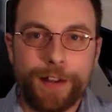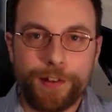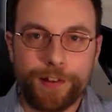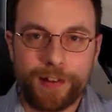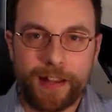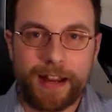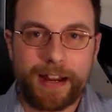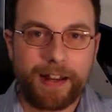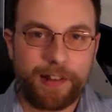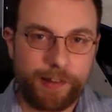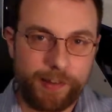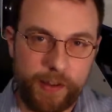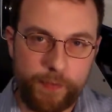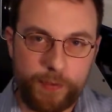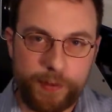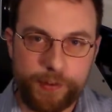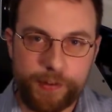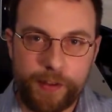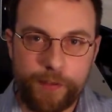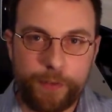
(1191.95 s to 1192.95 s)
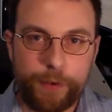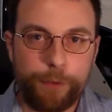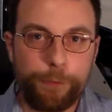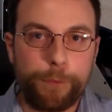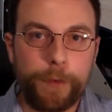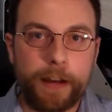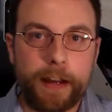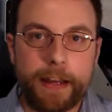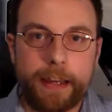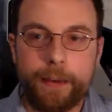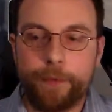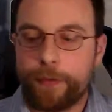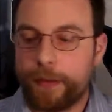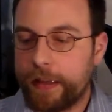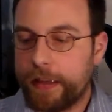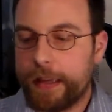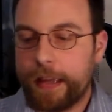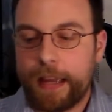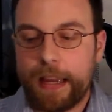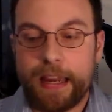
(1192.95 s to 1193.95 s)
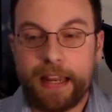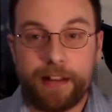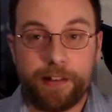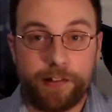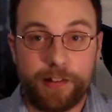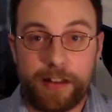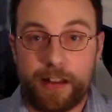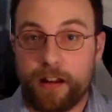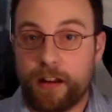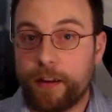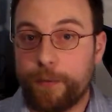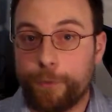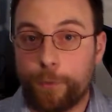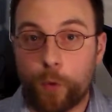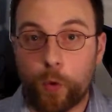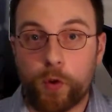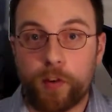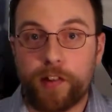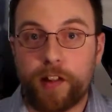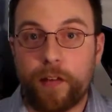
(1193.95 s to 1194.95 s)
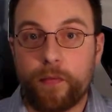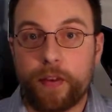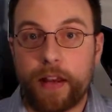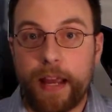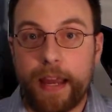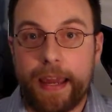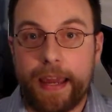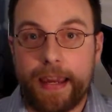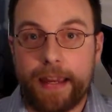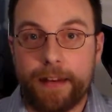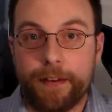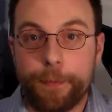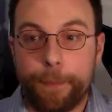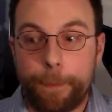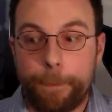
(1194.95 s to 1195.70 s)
socket 775 and socket 478.